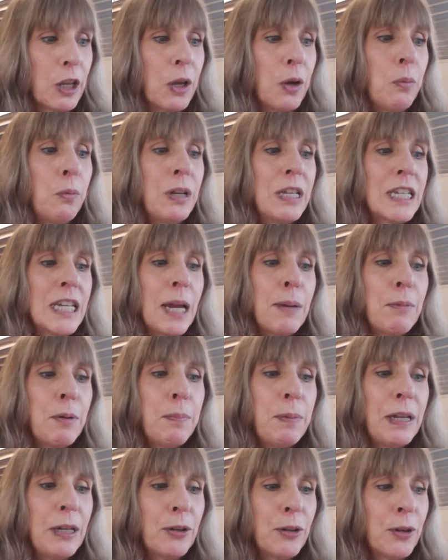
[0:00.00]
When Simon
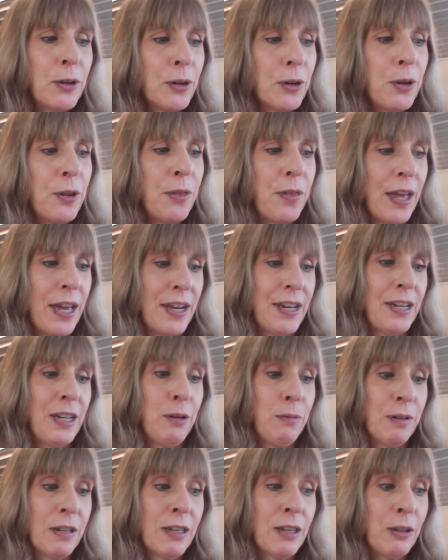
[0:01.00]
Peter heard that
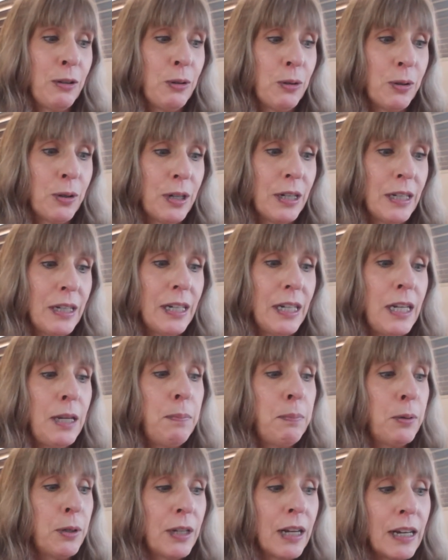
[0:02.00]
it was the Lord, he
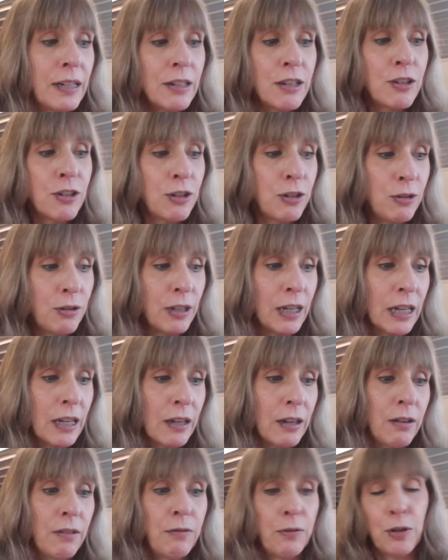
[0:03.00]
put on his
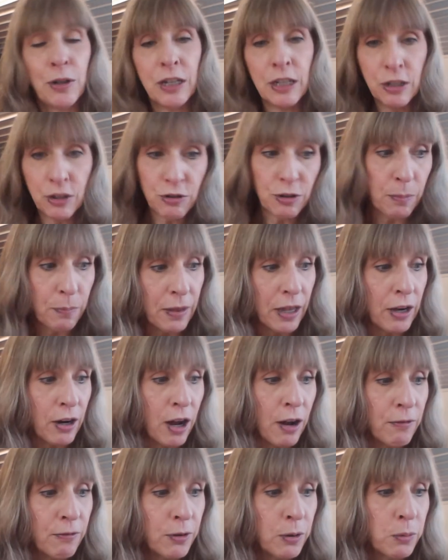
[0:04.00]
tunic, for he had stripped that
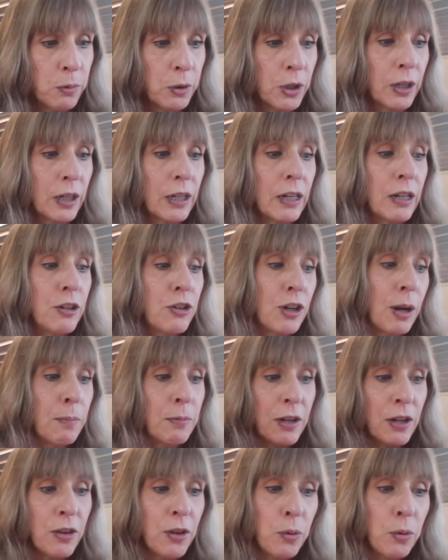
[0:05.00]
off for work,
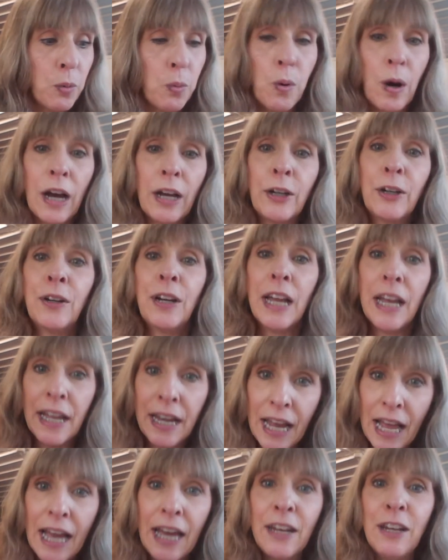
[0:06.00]
jumped into the water, and
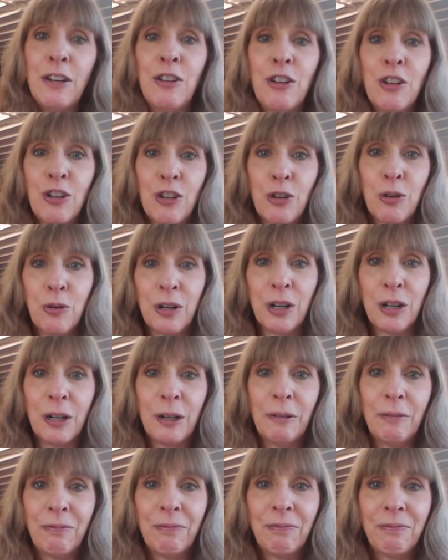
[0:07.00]
headed to shore.
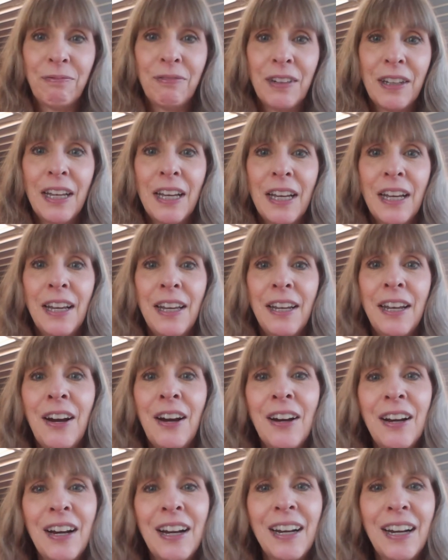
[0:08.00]

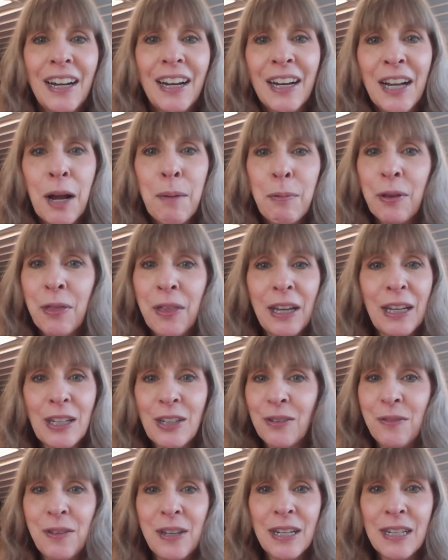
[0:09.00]
Now, a couple things
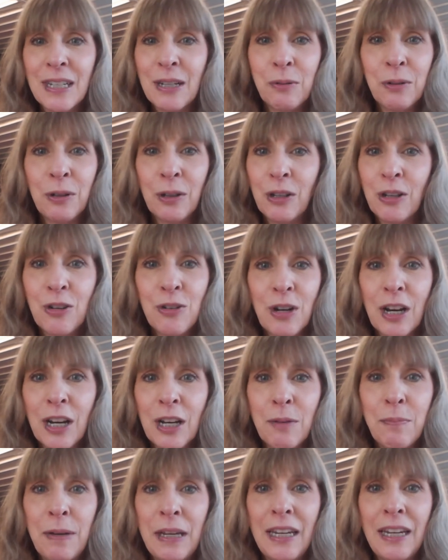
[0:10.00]
from this that really
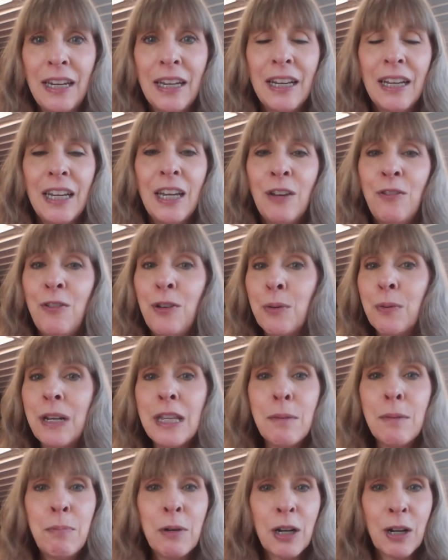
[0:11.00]
struck me. If you
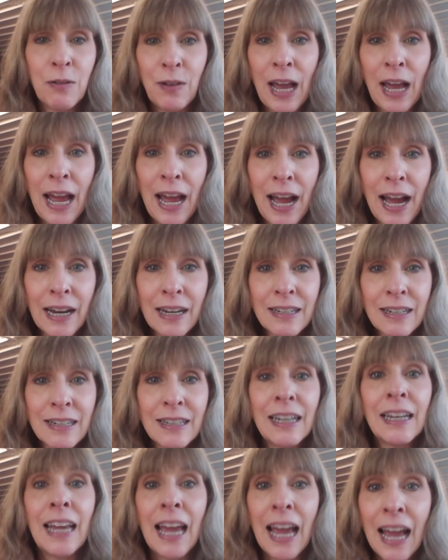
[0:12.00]
read the book of Acts,
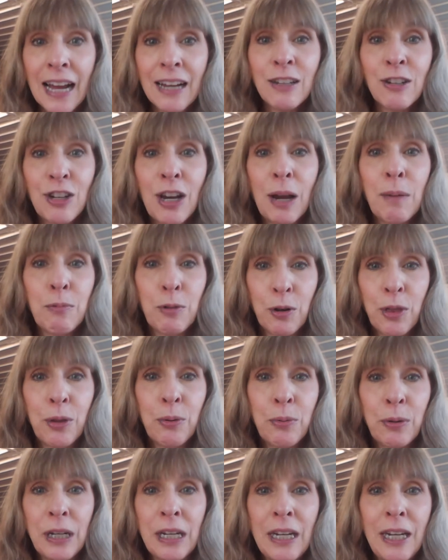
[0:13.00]
like Acts chapter
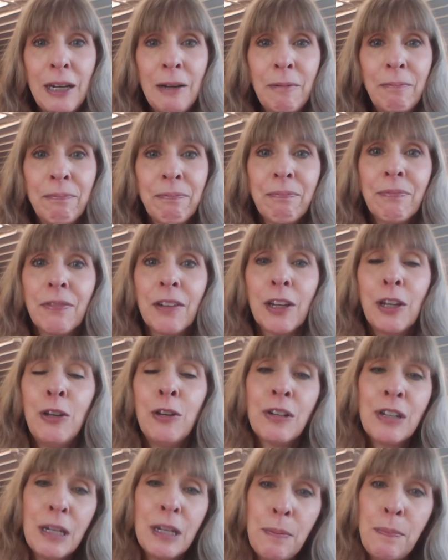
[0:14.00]
3,
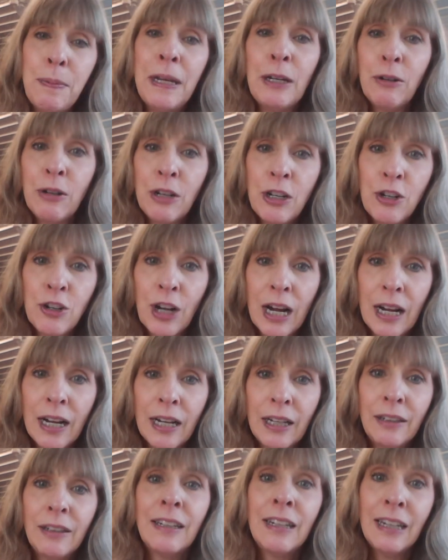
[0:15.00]
you'll see Peter and
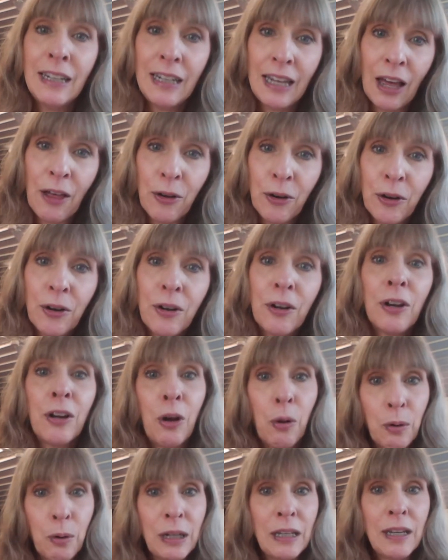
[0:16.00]
John together
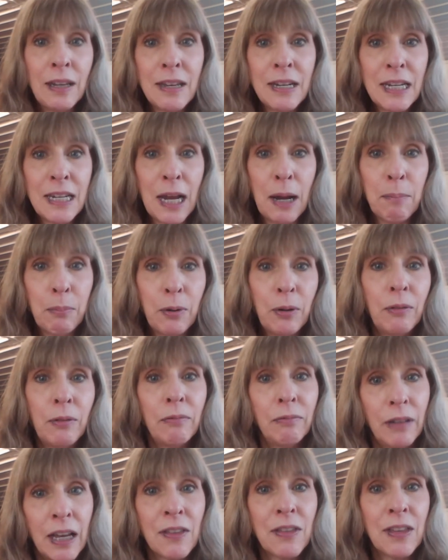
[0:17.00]
going to the temple
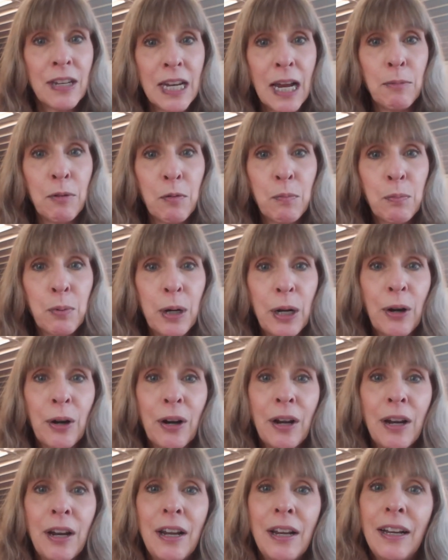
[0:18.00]
at the time of
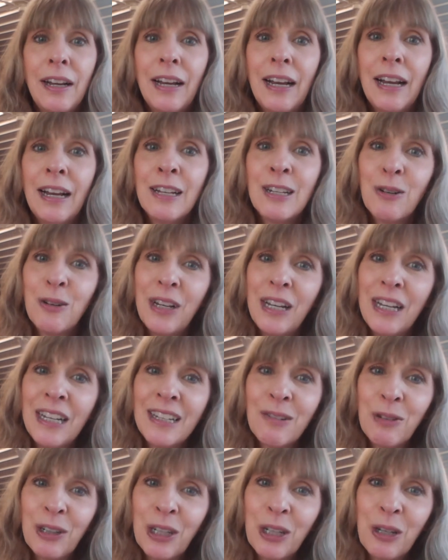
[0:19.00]
prayer. And so
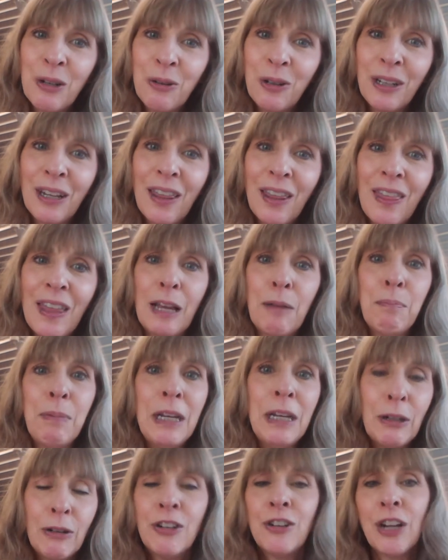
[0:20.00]
it's really cool to think
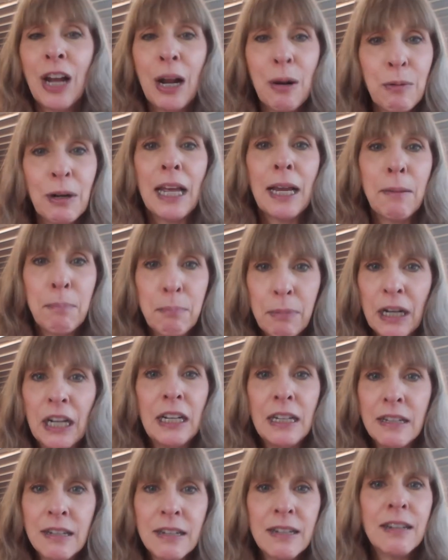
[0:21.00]
Peter and John were like
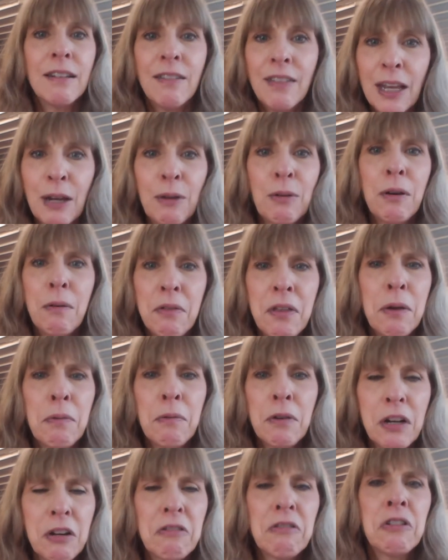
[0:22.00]
buds. They
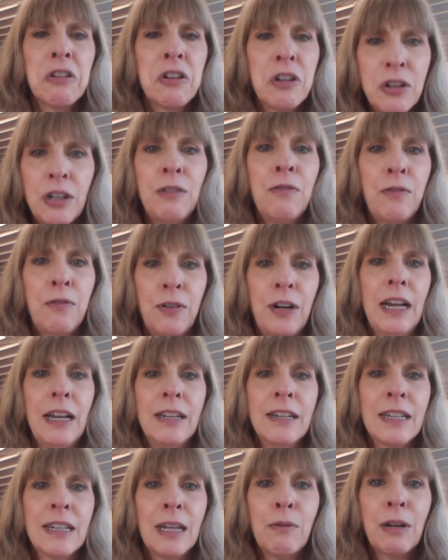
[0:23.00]
were good
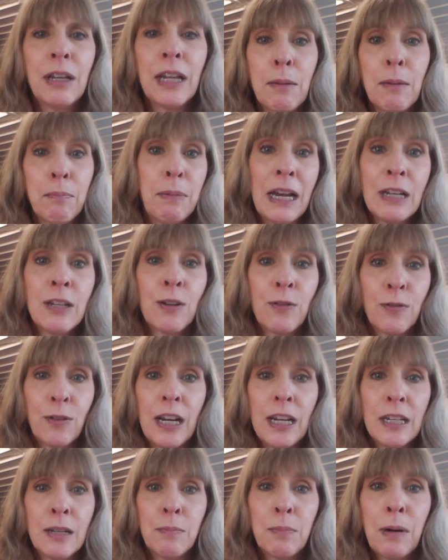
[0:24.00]
friends. They were best
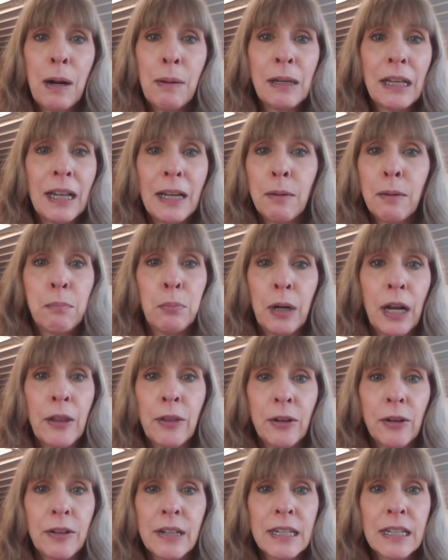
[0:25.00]
friends, probably like
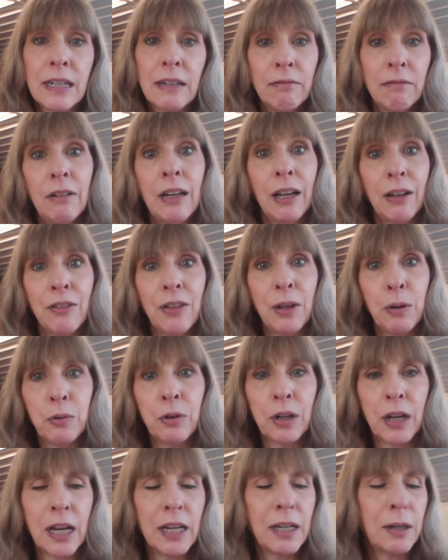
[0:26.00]
brothers. Well, they
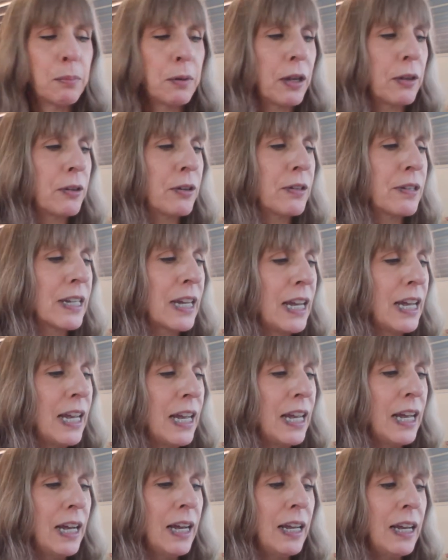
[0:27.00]
were kind of brothers.
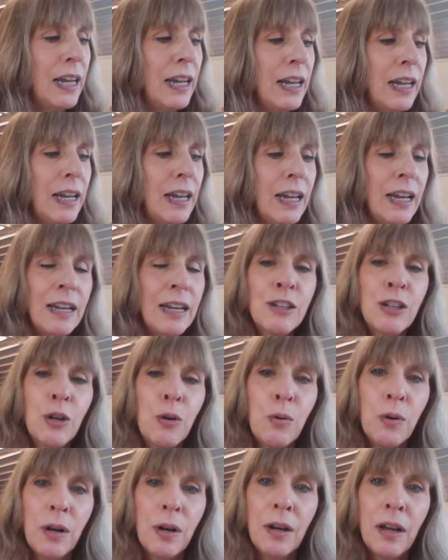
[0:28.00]
And
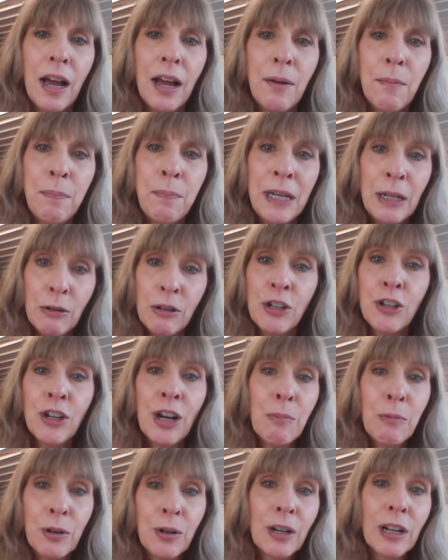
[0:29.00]
so Peter and
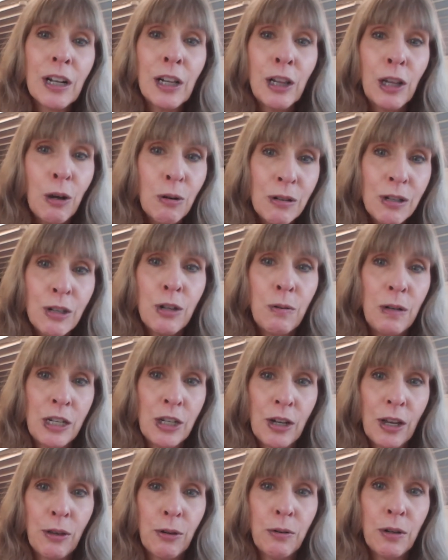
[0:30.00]
John were close to
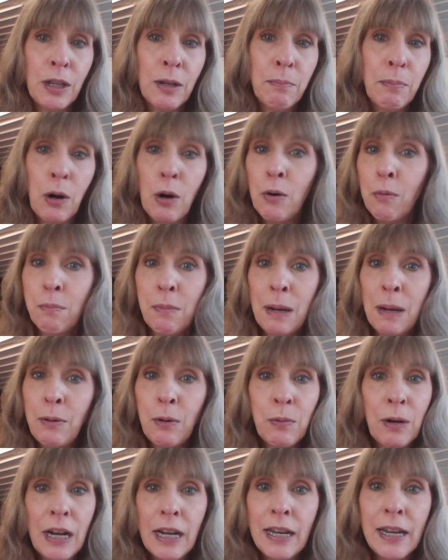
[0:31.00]
each other in the boat,
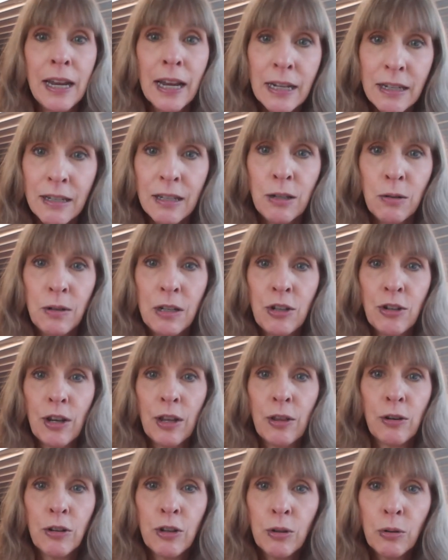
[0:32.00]
maybe right next to each
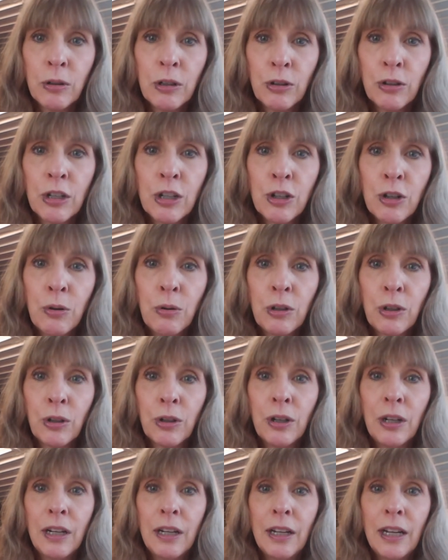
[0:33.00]
other, shoulder to
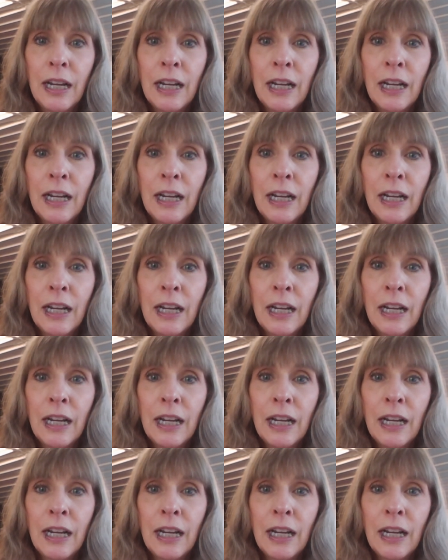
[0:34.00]
shoulder.